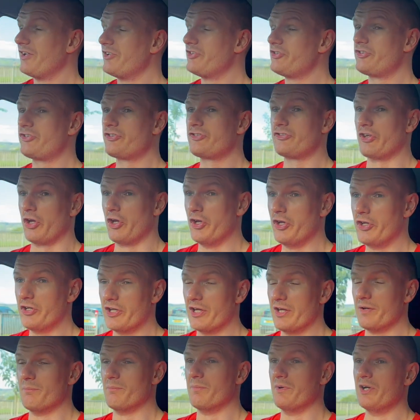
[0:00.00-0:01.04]

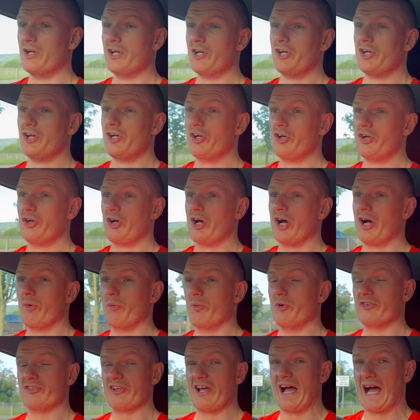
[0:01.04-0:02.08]
Sternum
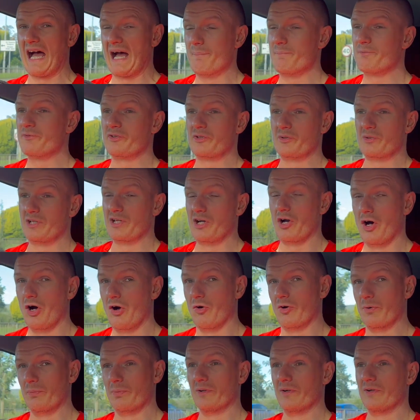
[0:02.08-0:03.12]
was absolutely
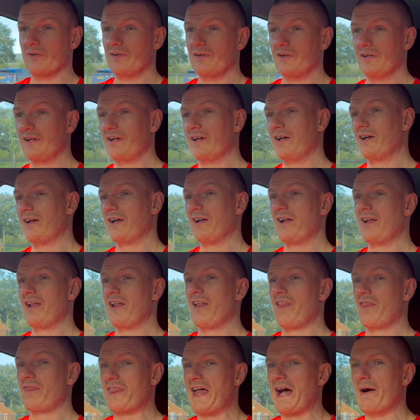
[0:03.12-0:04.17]
horrible.
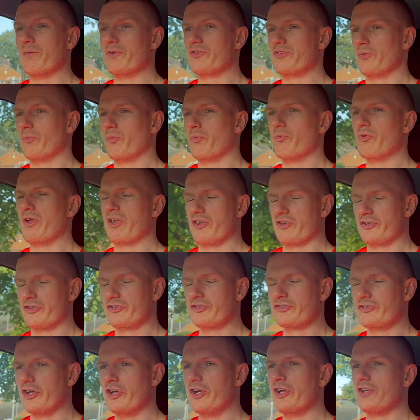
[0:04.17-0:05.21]
That was the
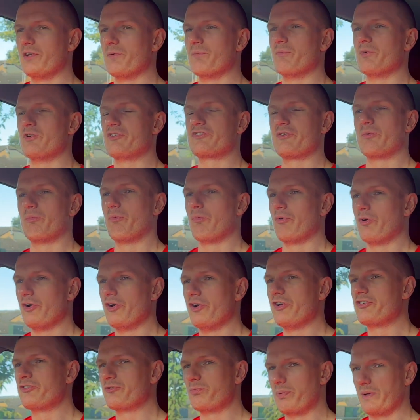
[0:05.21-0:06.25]
sternum was the
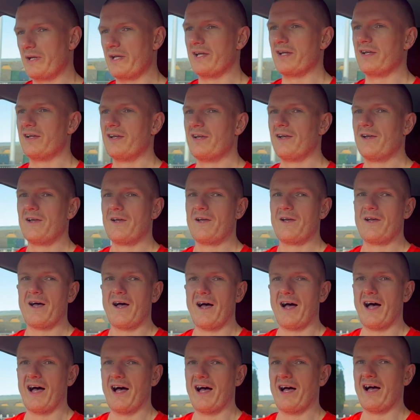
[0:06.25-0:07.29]
worst bit.
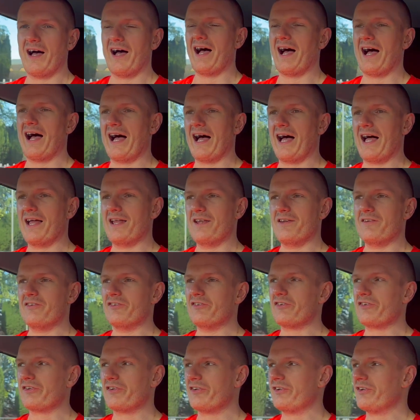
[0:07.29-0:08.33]

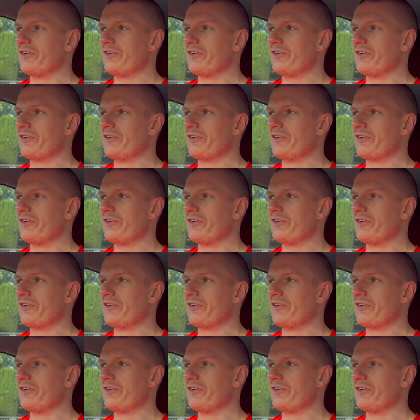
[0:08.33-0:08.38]
And